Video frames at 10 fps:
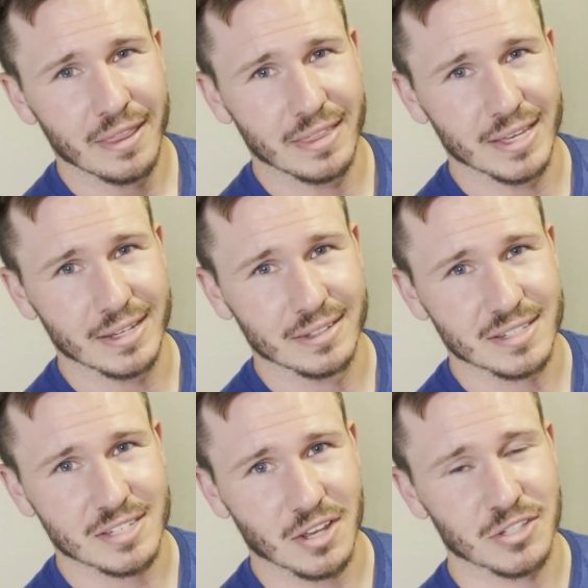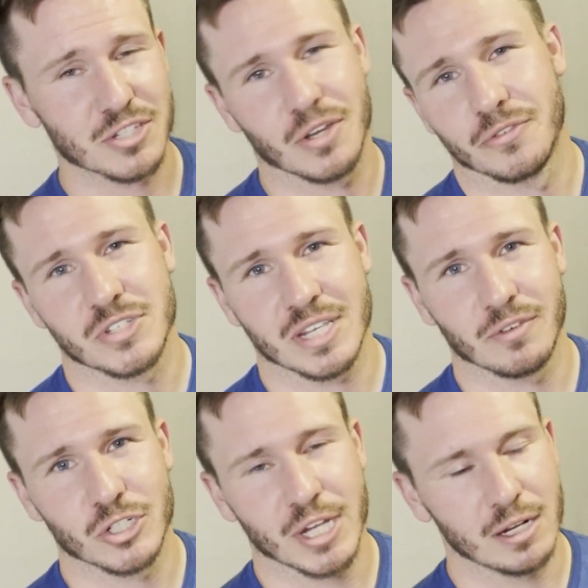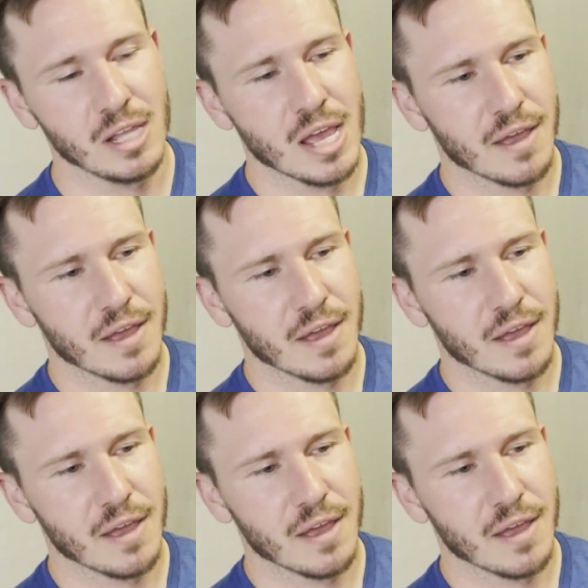the Sons of Seaver channel.